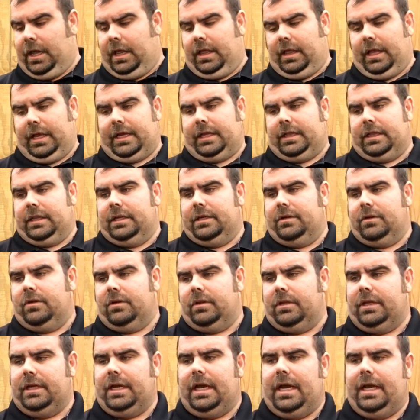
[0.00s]
Like,
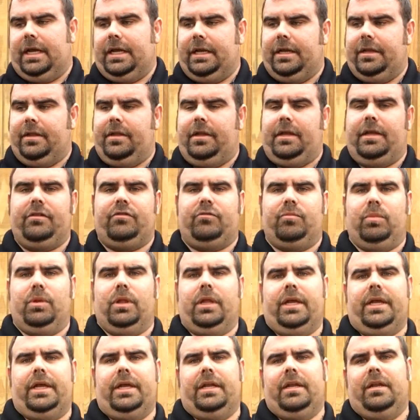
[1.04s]
literally, I hit each
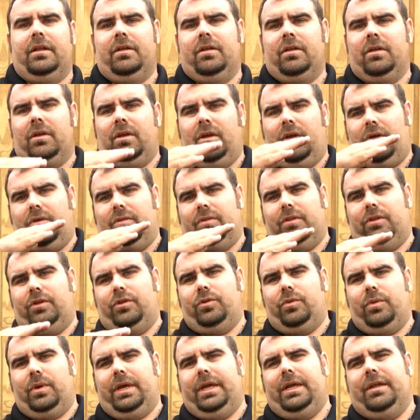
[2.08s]
blade on the
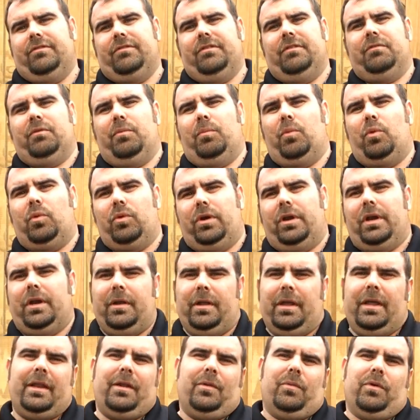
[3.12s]
new edge every morning
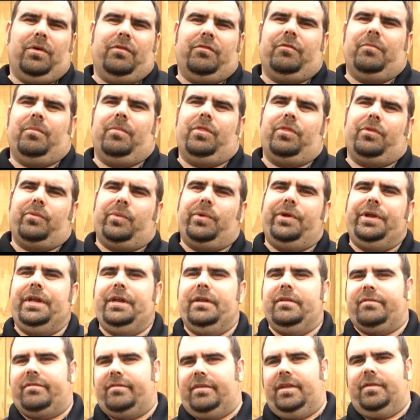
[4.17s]
anywhere from 3
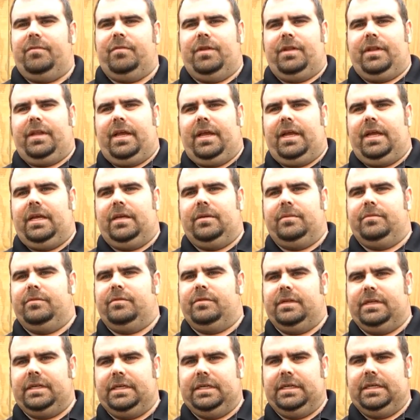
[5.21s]
to 7 times
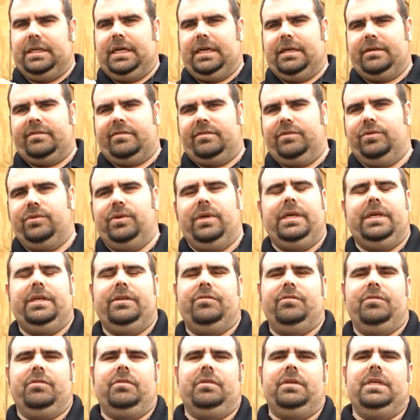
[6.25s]
to get a nice new
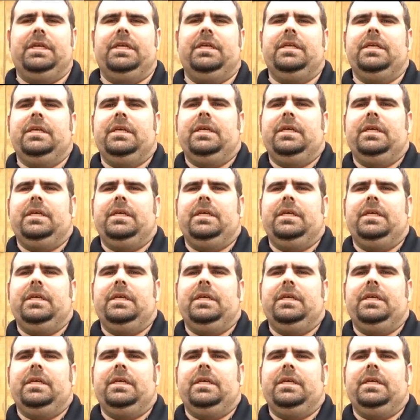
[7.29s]
edge on it.